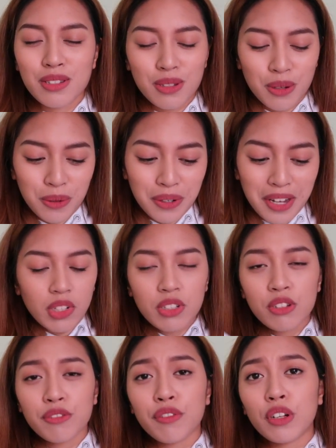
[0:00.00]
So
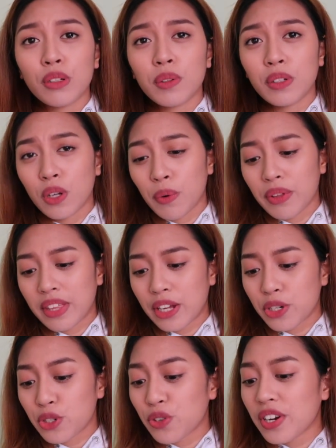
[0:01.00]
to follow along with
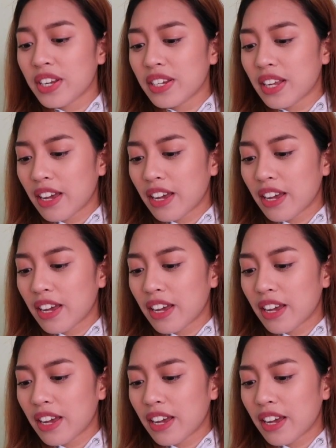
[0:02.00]
that trend,